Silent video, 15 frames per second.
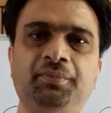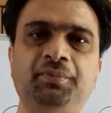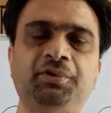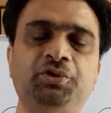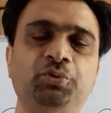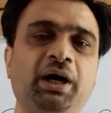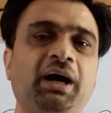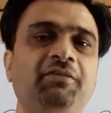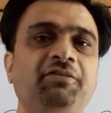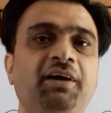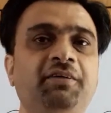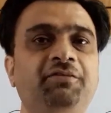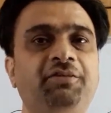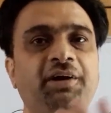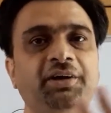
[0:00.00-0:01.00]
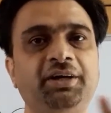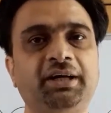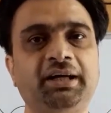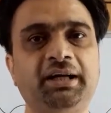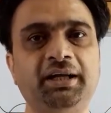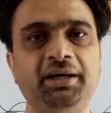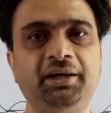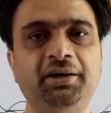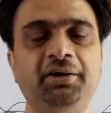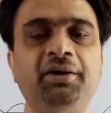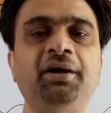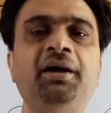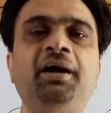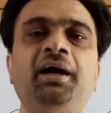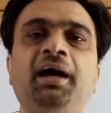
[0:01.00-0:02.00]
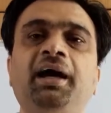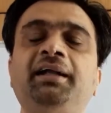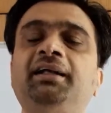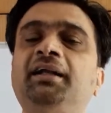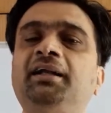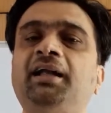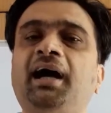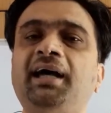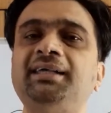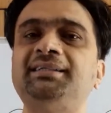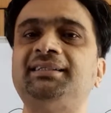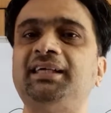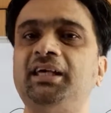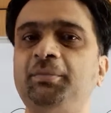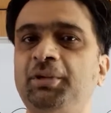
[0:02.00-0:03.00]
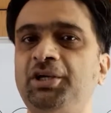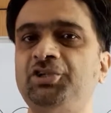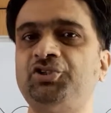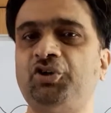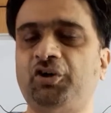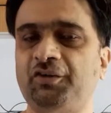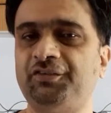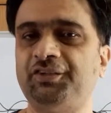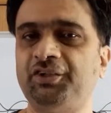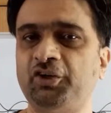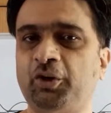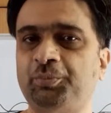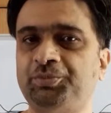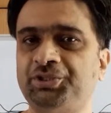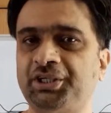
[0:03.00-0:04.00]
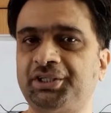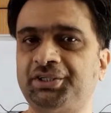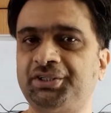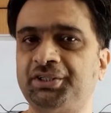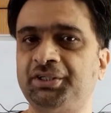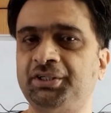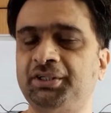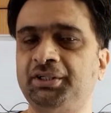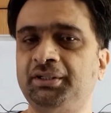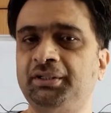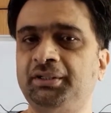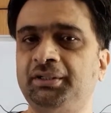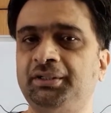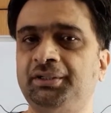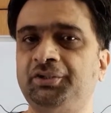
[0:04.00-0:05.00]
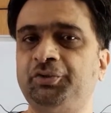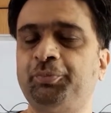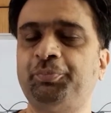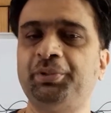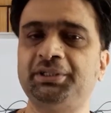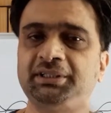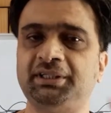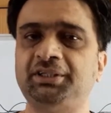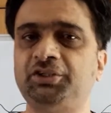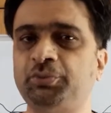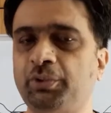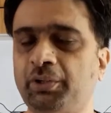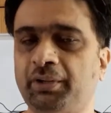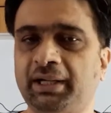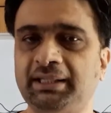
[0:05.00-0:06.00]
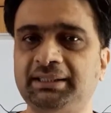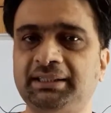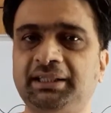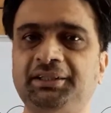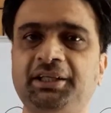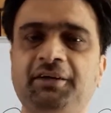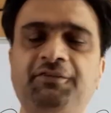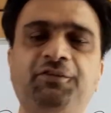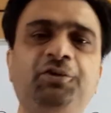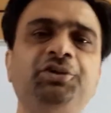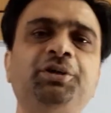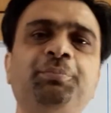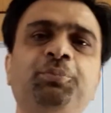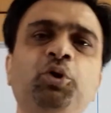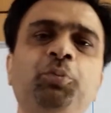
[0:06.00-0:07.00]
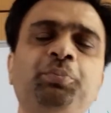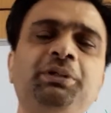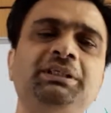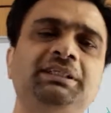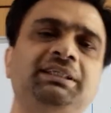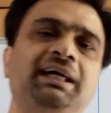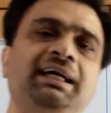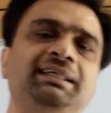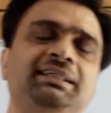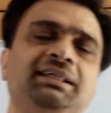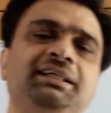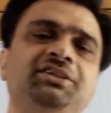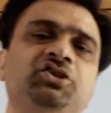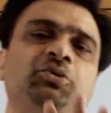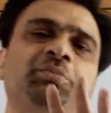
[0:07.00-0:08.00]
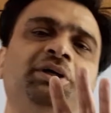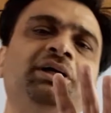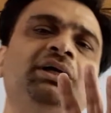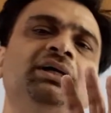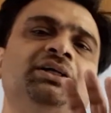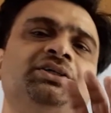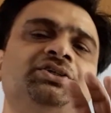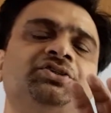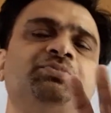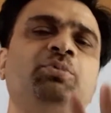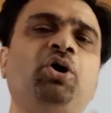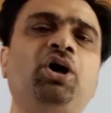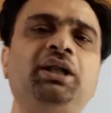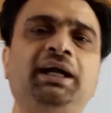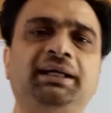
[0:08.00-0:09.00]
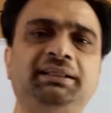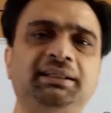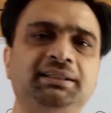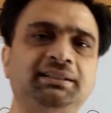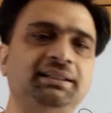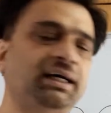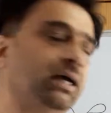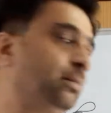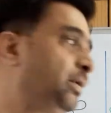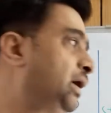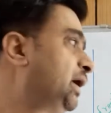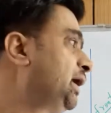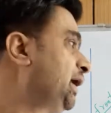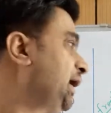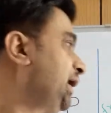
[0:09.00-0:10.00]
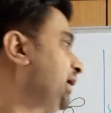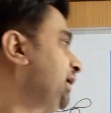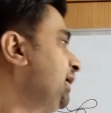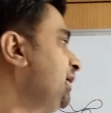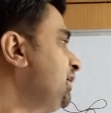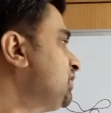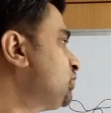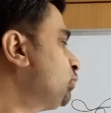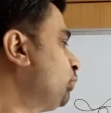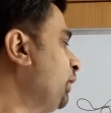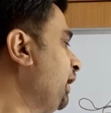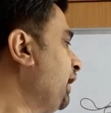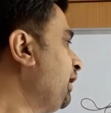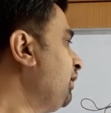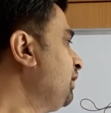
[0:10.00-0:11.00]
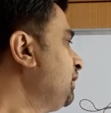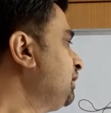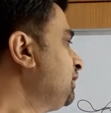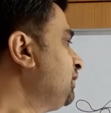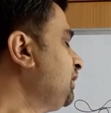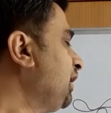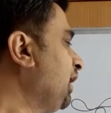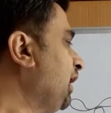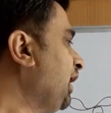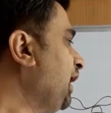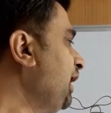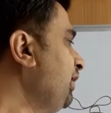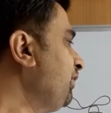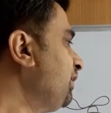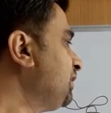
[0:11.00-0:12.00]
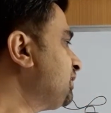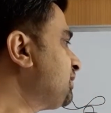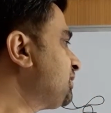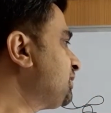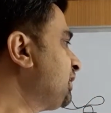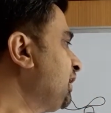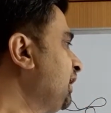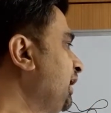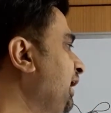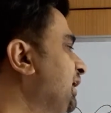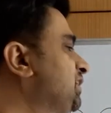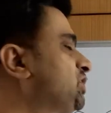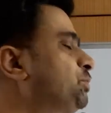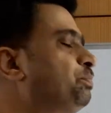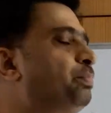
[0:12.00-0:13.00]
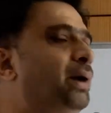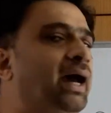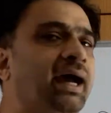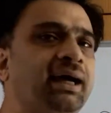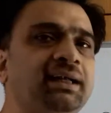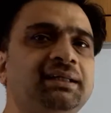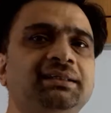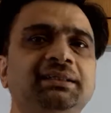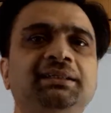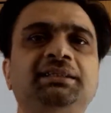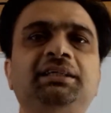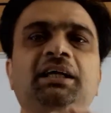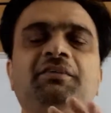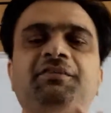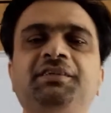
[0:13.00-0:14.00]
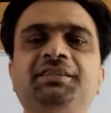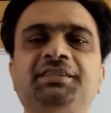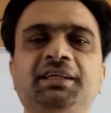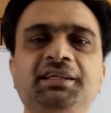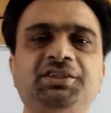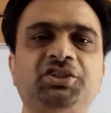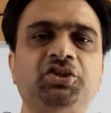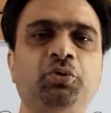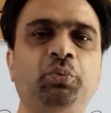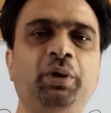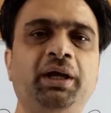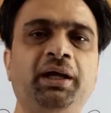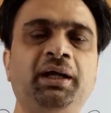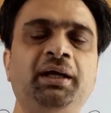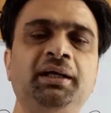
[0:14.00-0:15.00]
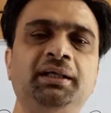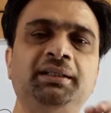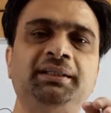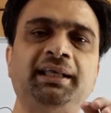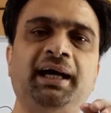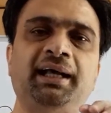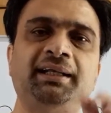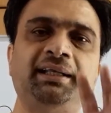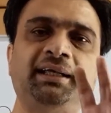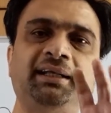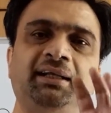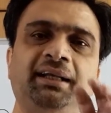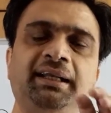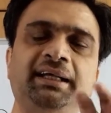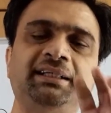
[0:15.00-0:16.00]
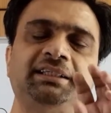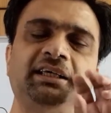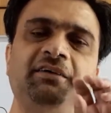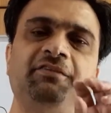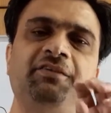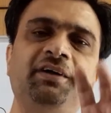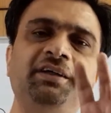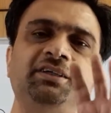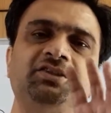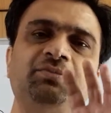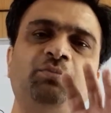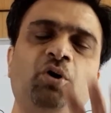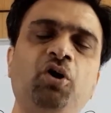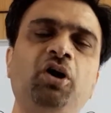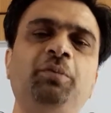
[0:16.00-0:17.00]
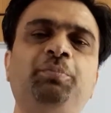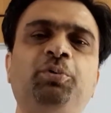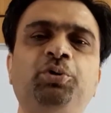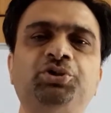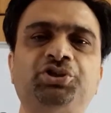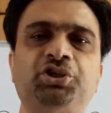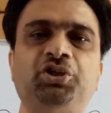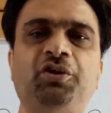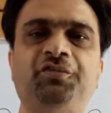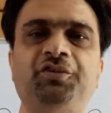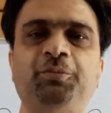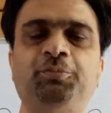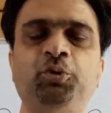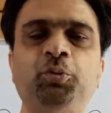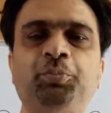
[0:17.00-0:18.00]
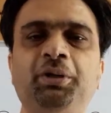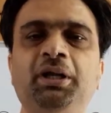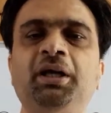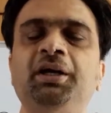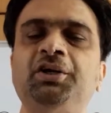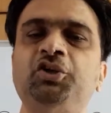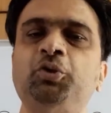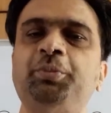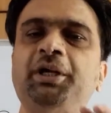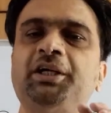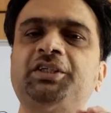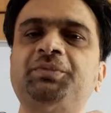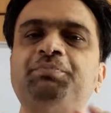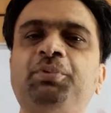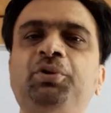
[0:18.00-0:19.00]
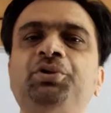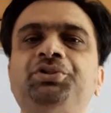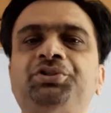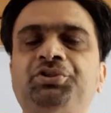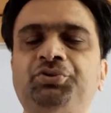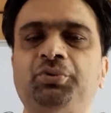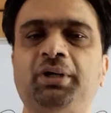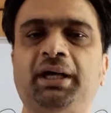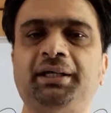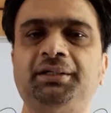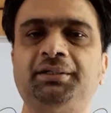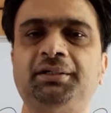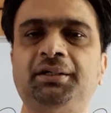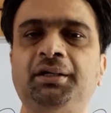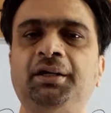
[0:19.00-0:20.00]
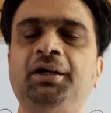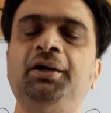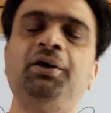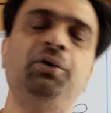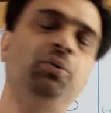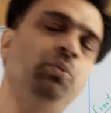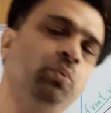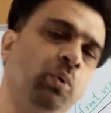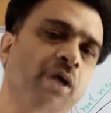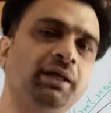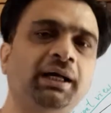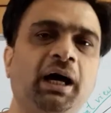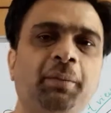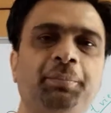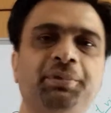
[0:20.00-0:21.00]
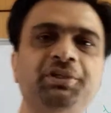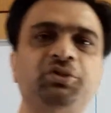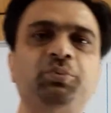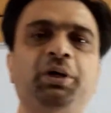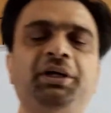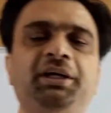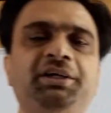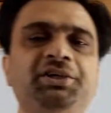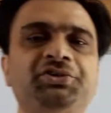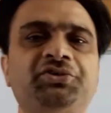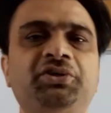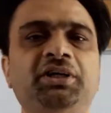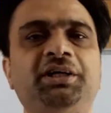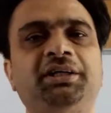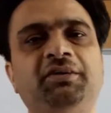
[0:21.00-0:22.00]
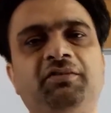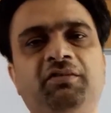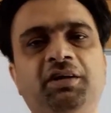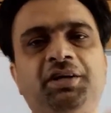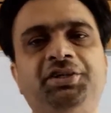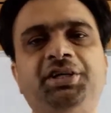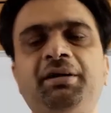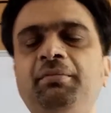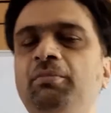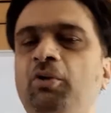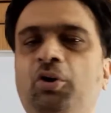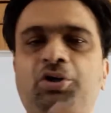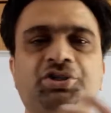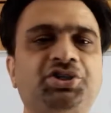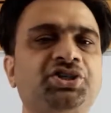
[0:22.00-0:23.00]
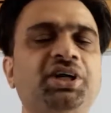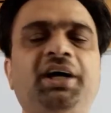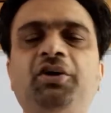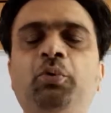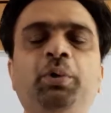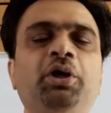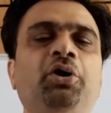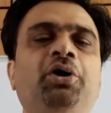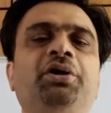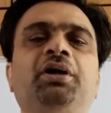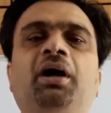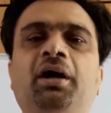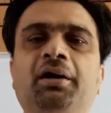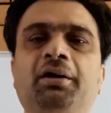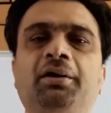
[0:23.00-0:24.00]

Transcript: to have a very clear and a nice image of the object to present to our eyes, and therefore the pupil size needs to be small at this time. And here is where the iris expands itself in such a way that it lets a very small portion of the pupil to be exposed to light. What happens when it is relatively dim or shadowy or dark?